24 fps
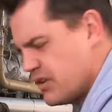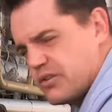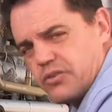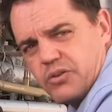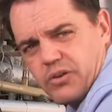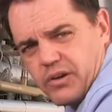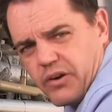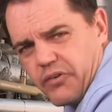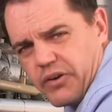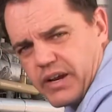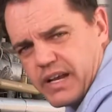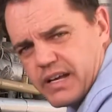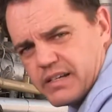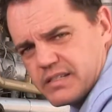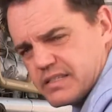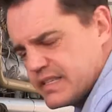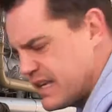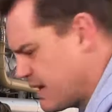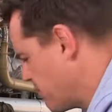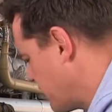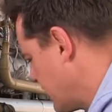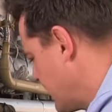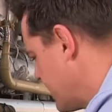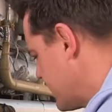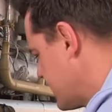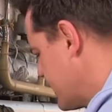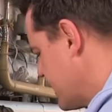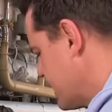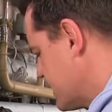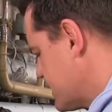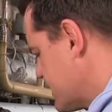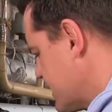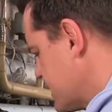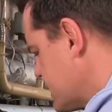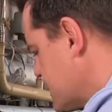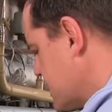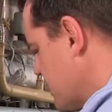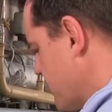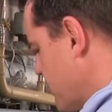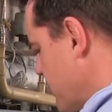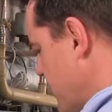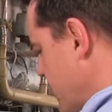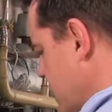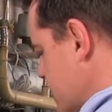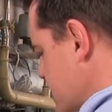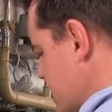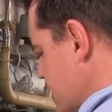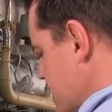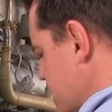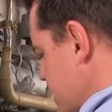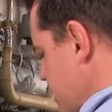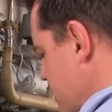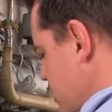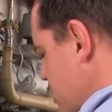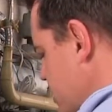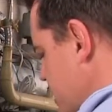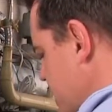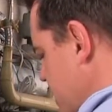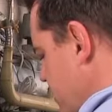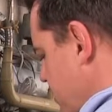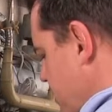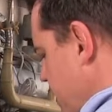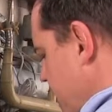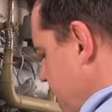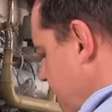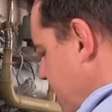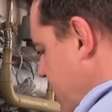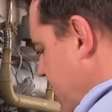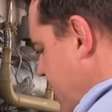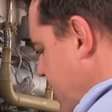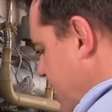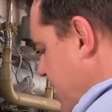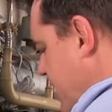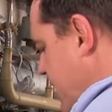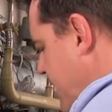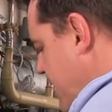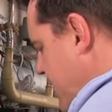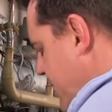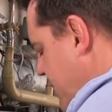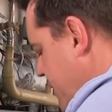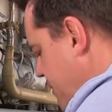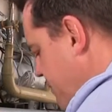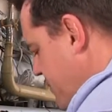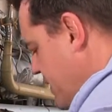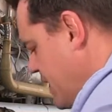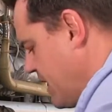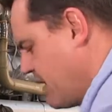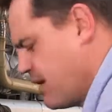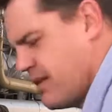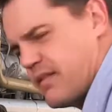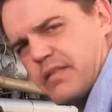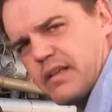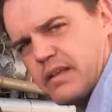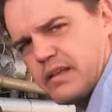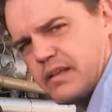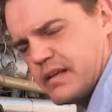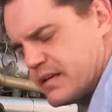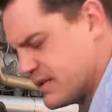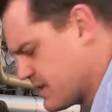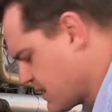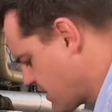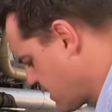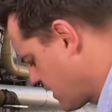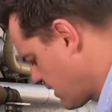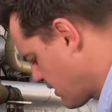To reassemble it, it's as simple as just pushing back the disc